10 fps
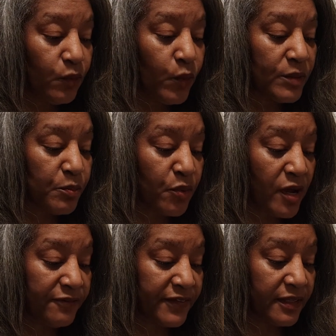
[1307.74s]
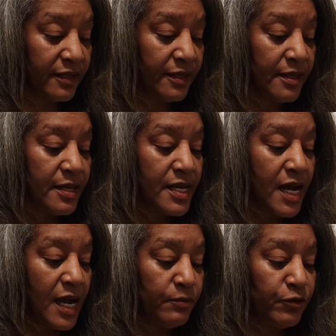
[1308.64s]
What profit?
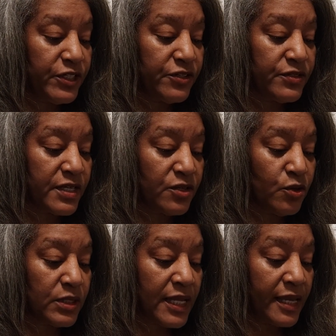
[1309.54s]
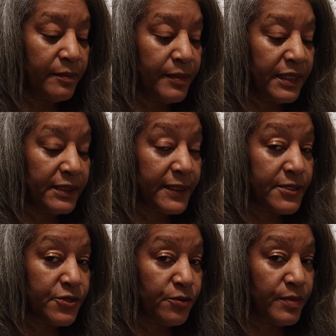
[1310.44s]
I'm reducing your
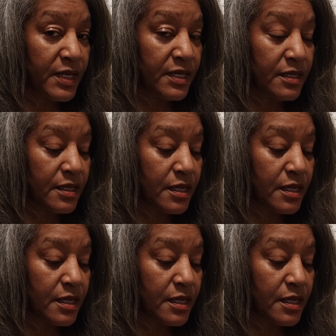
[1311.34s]
liabilities, you mean.